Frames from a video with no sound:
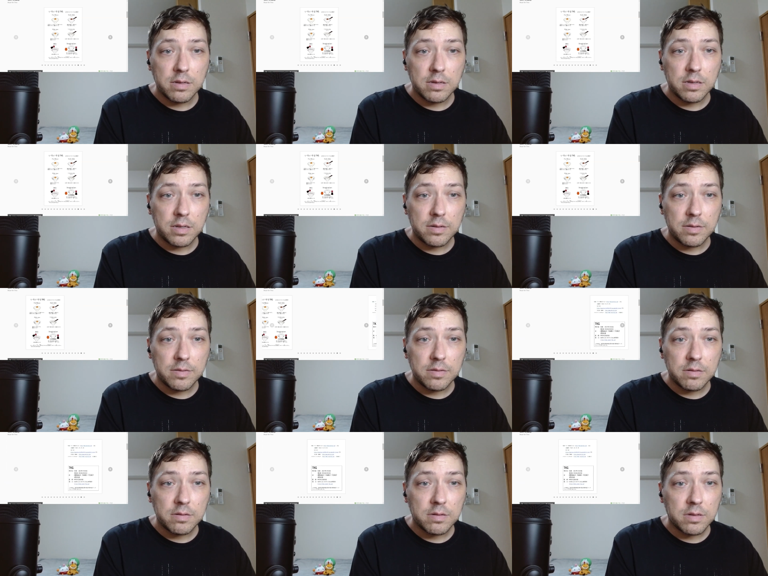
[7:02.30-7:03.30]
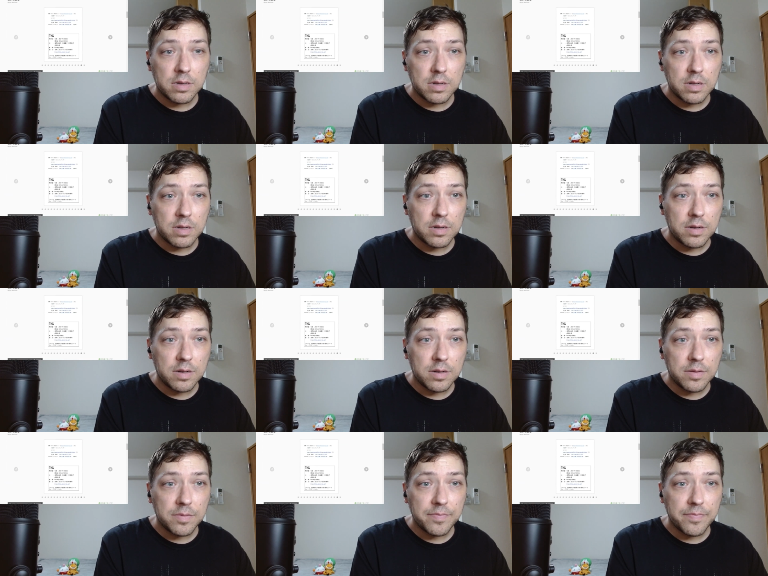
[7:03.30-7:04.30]

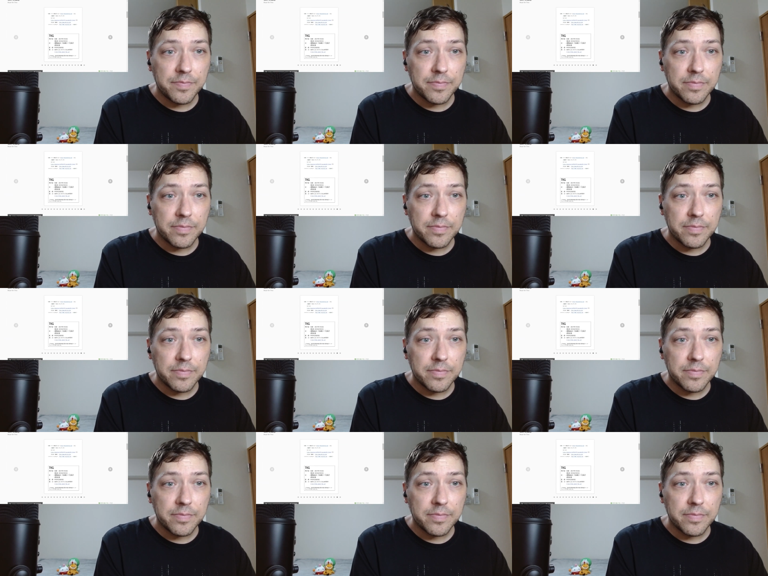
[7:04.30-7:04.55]
Nothing is said.